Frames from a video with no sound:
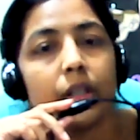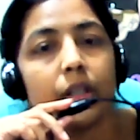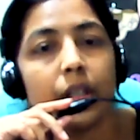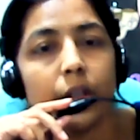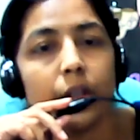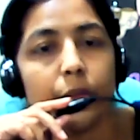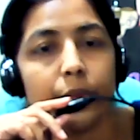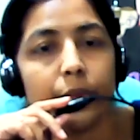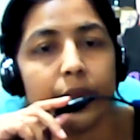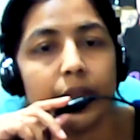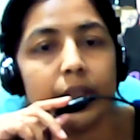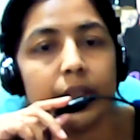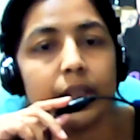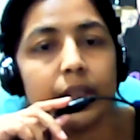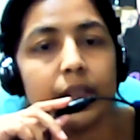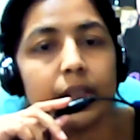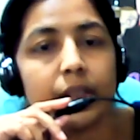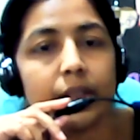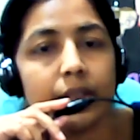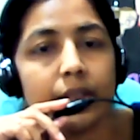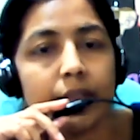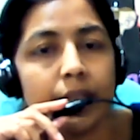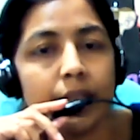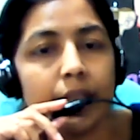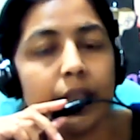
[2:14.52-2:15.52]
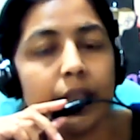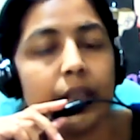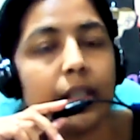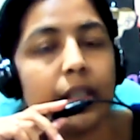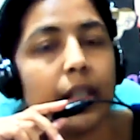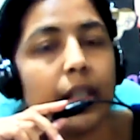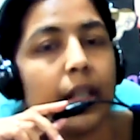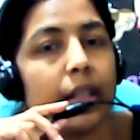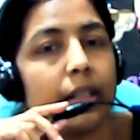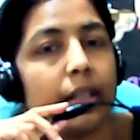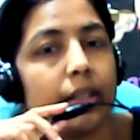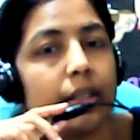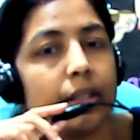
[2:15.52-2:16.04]
covering the seed
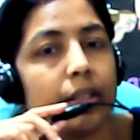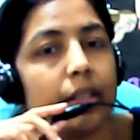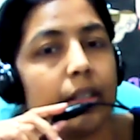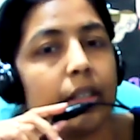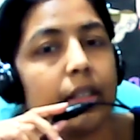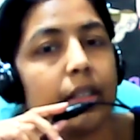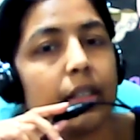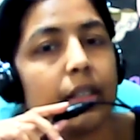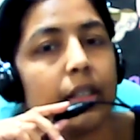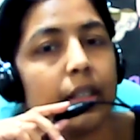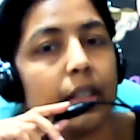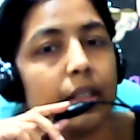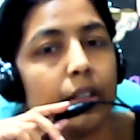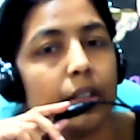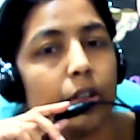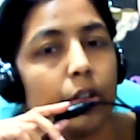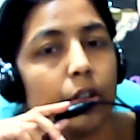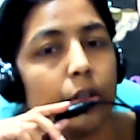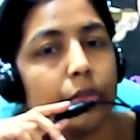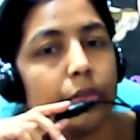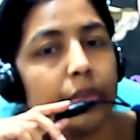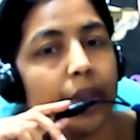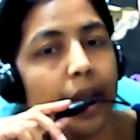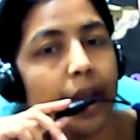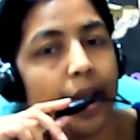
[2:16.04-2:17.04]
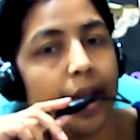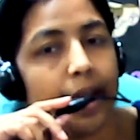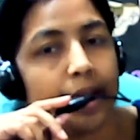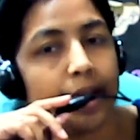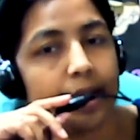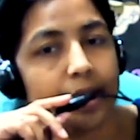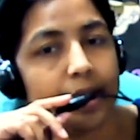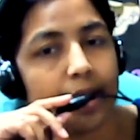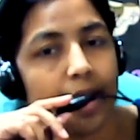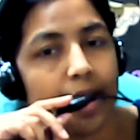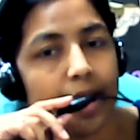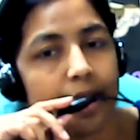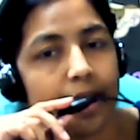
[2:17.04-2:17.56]
and the color of the
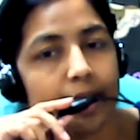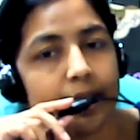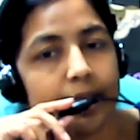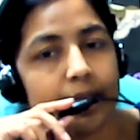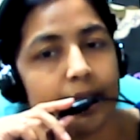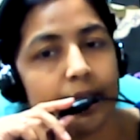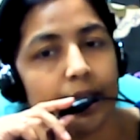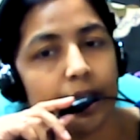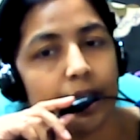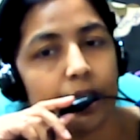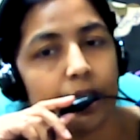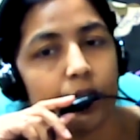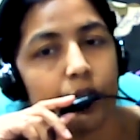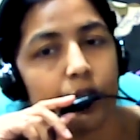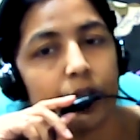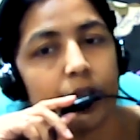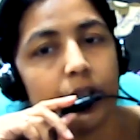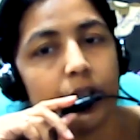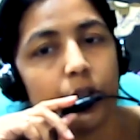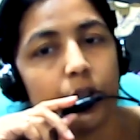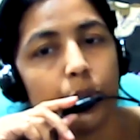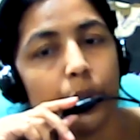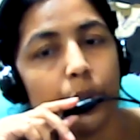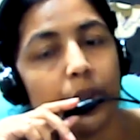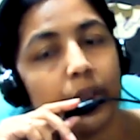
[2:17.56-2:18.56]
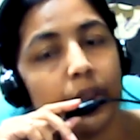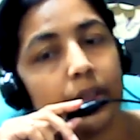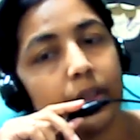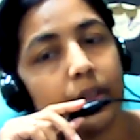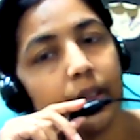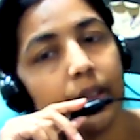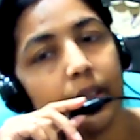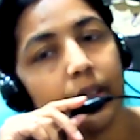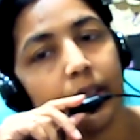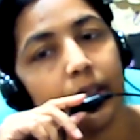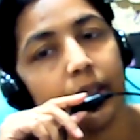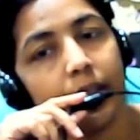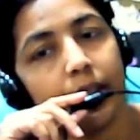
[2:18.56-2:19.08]
exile junctions where
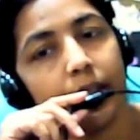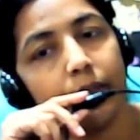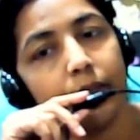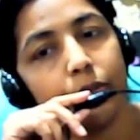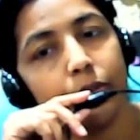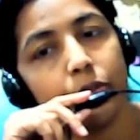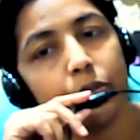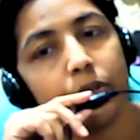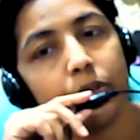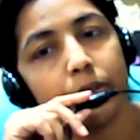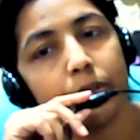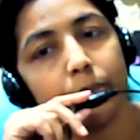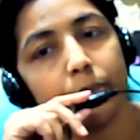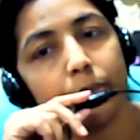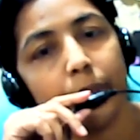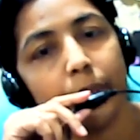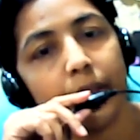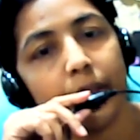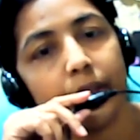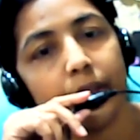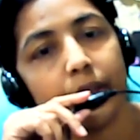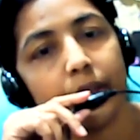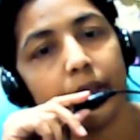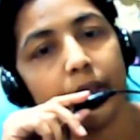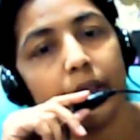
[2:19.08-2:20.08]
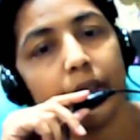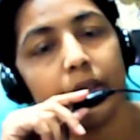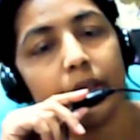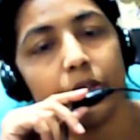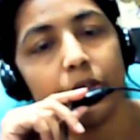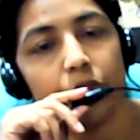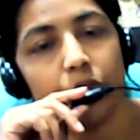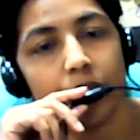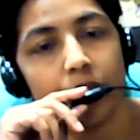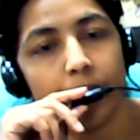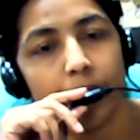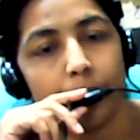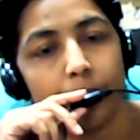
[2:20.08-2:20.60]
the leaves met the
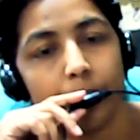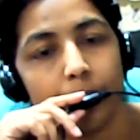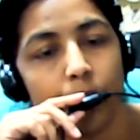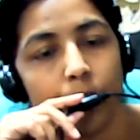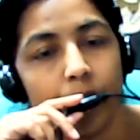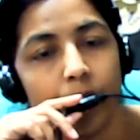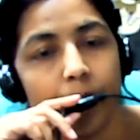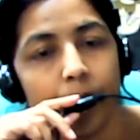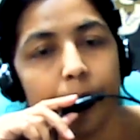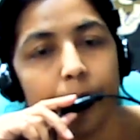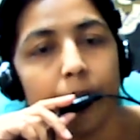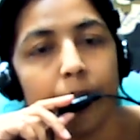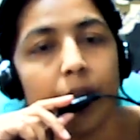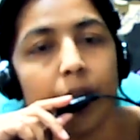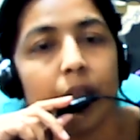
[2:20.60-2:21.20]
stem. Okay.